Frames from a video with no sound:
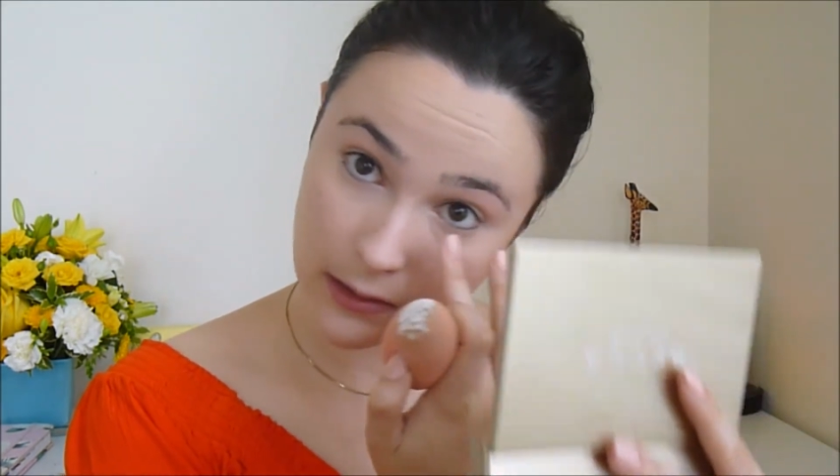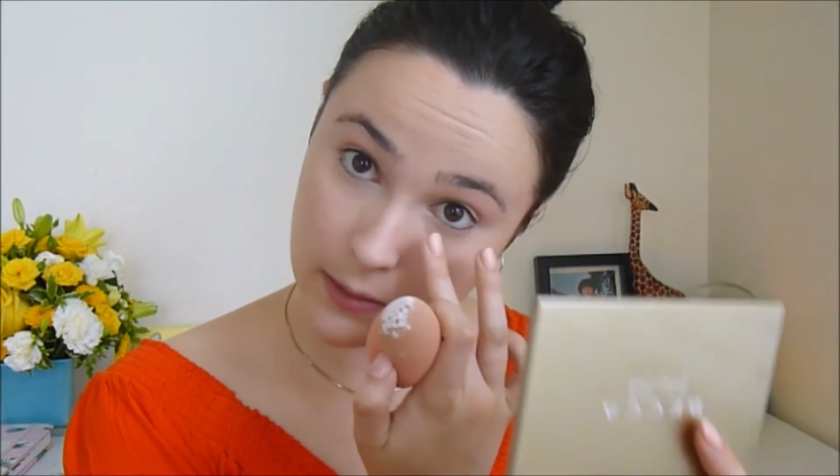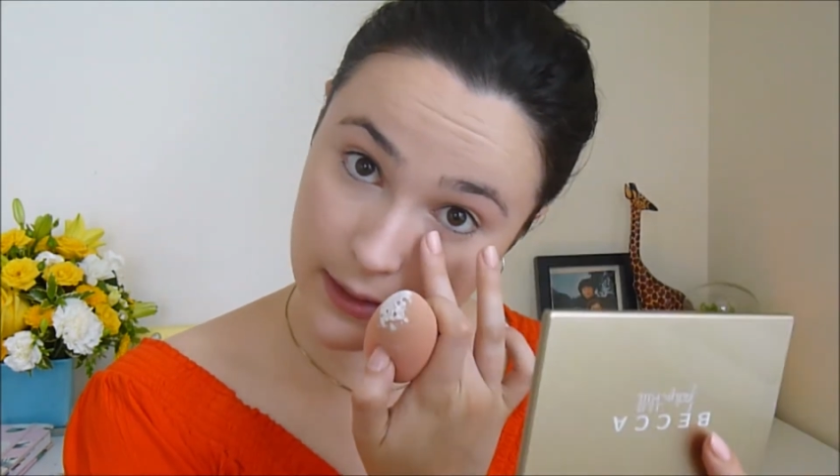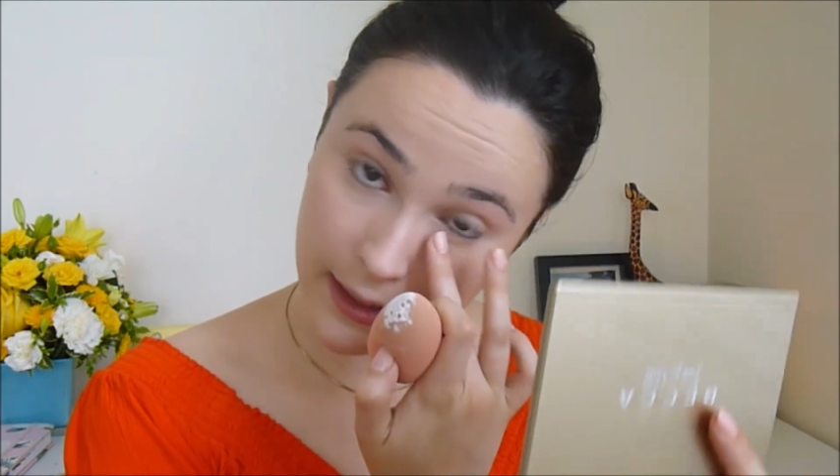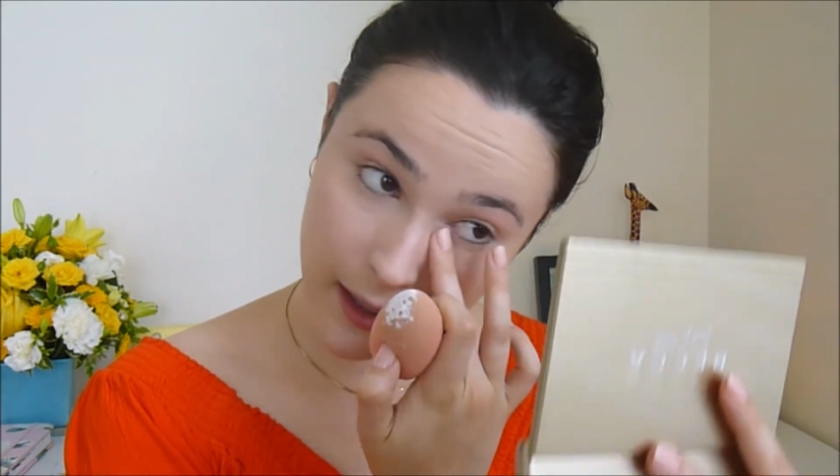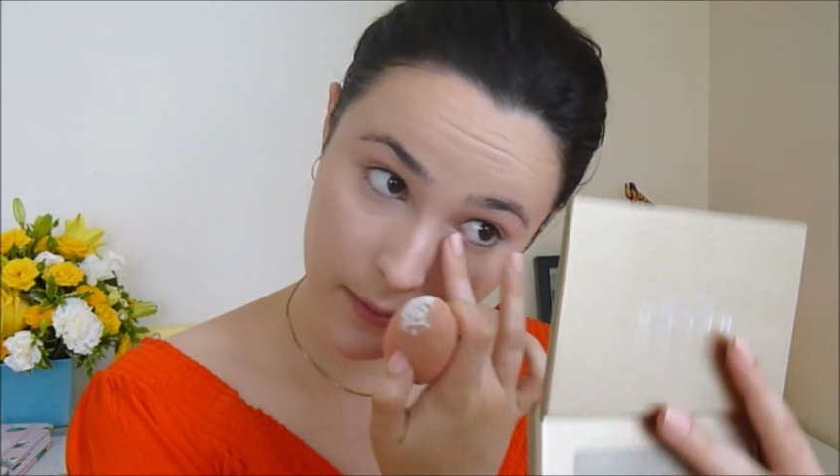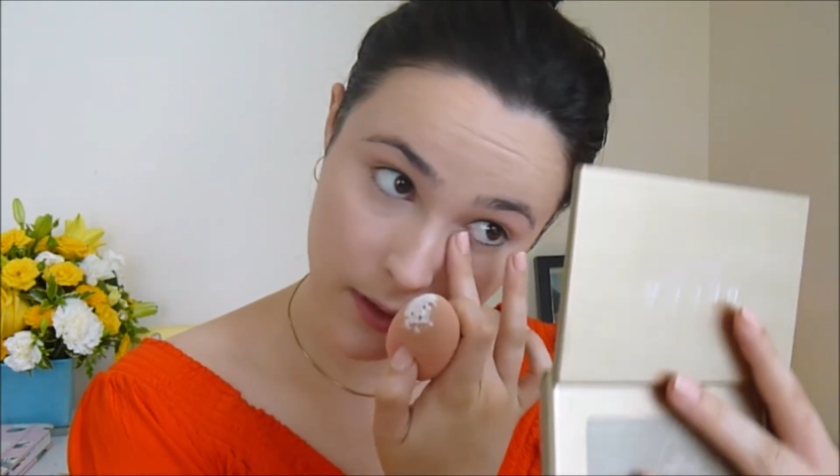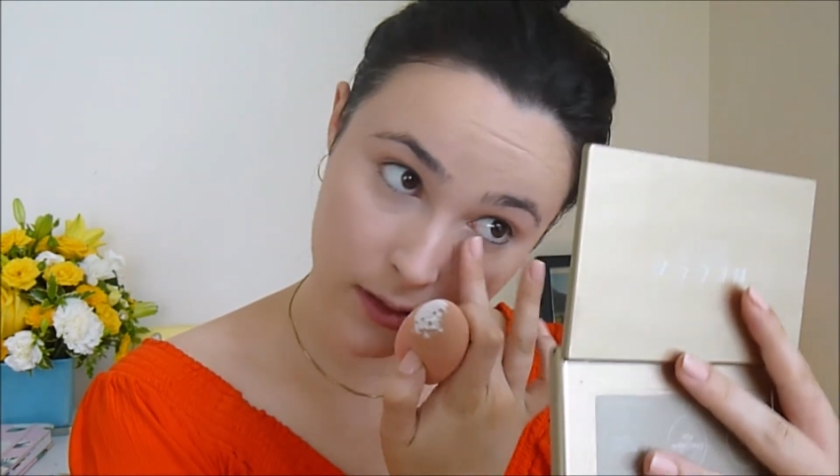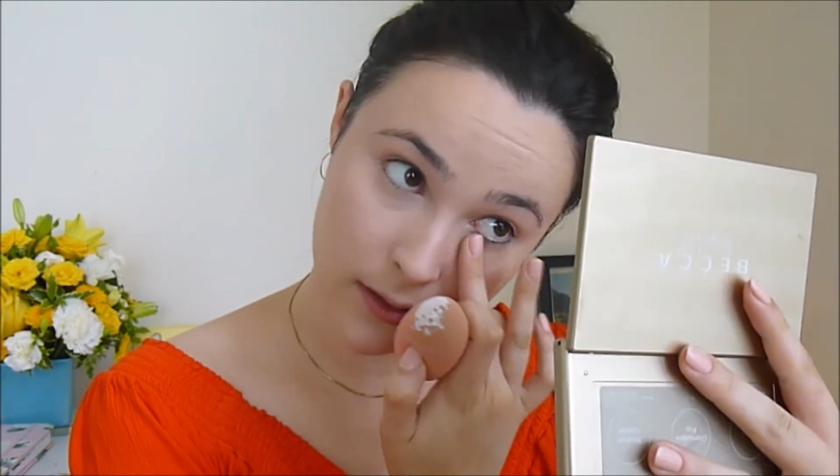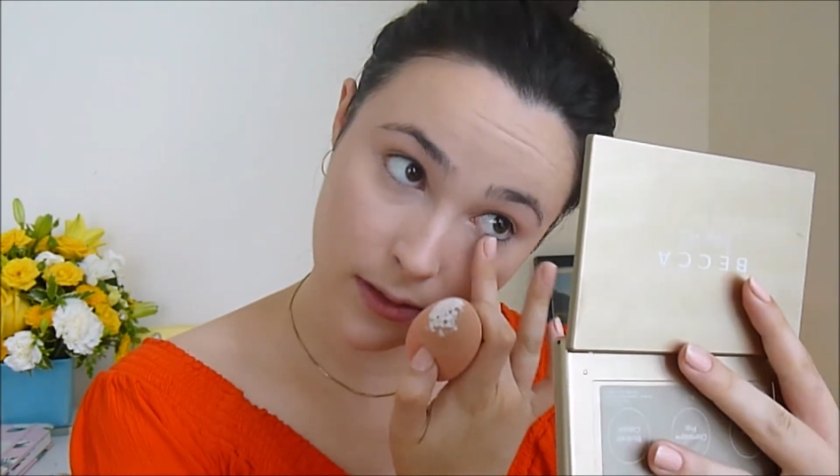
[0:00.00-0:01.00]
So once again, make
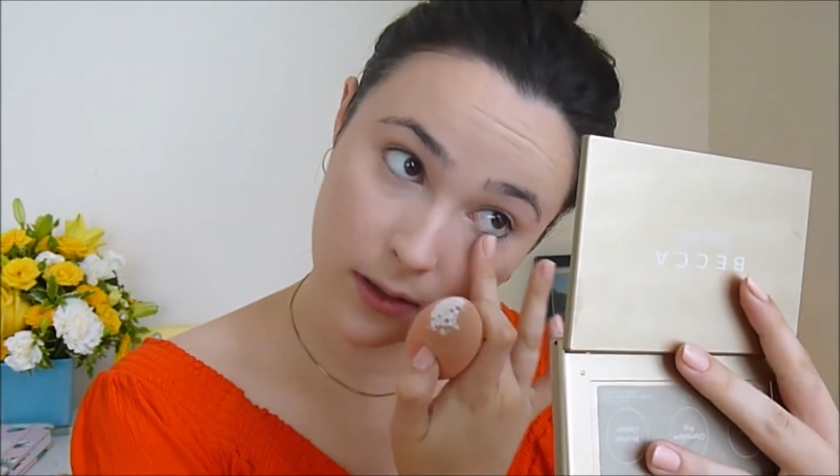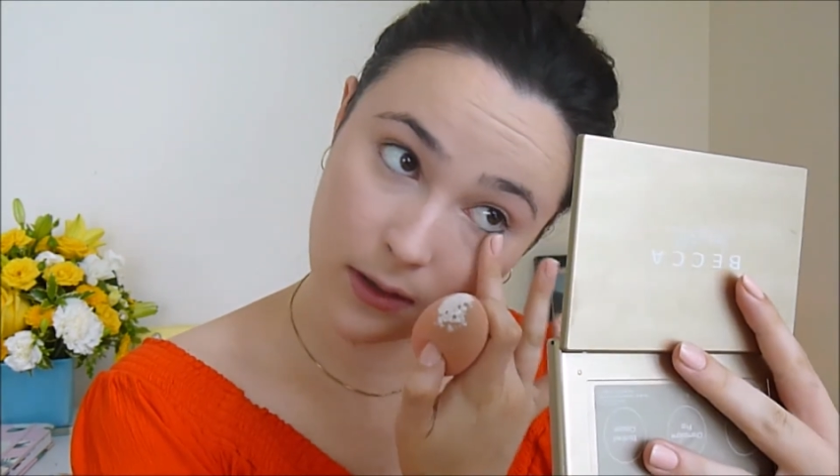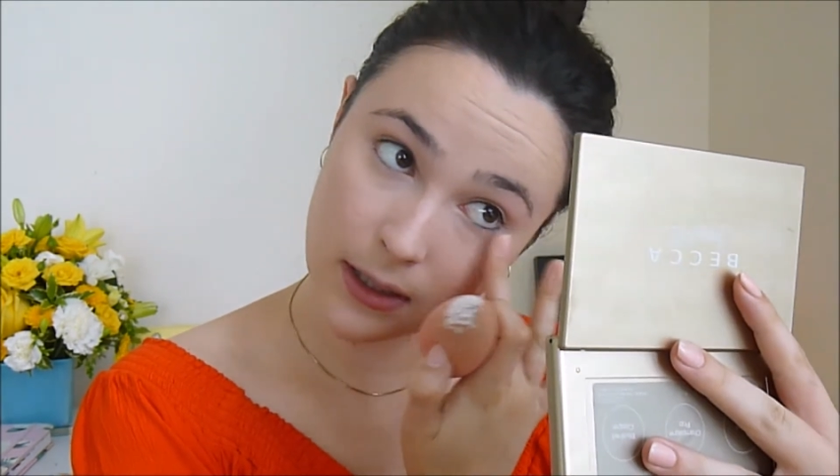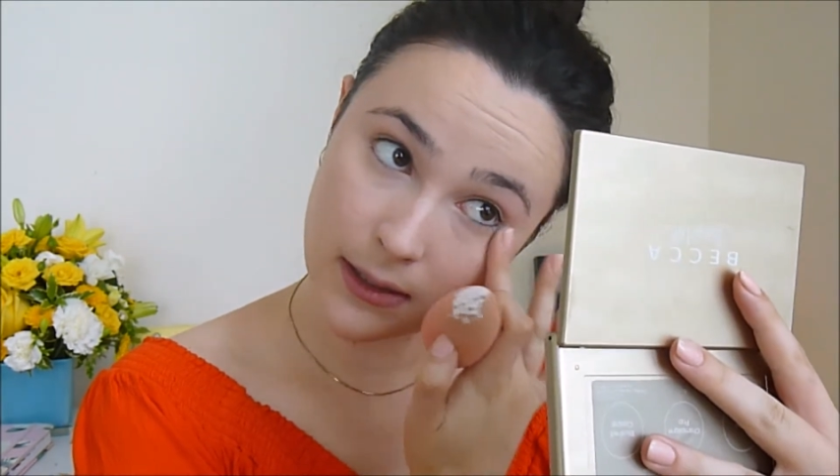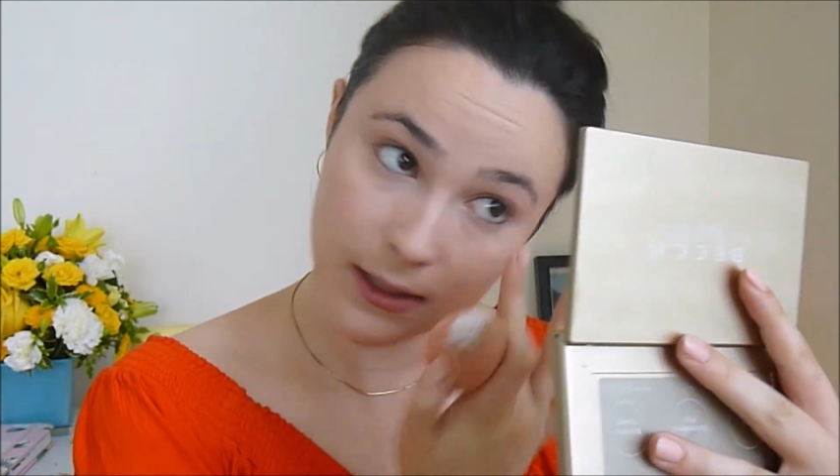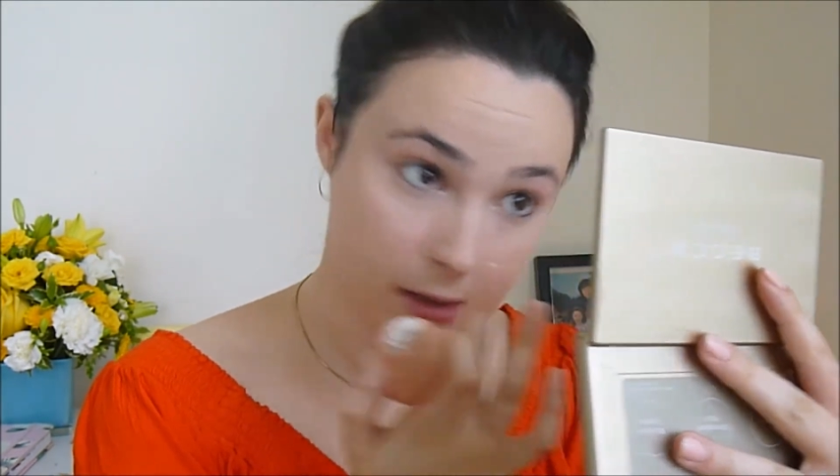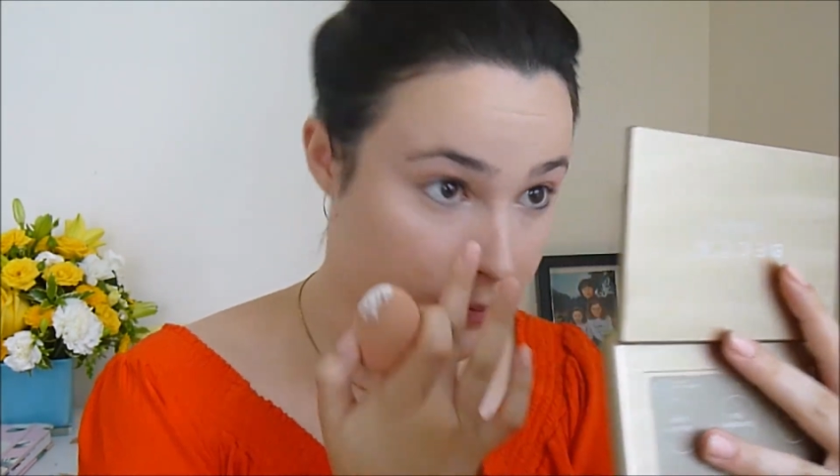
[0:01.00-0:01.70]
sure there's no creases.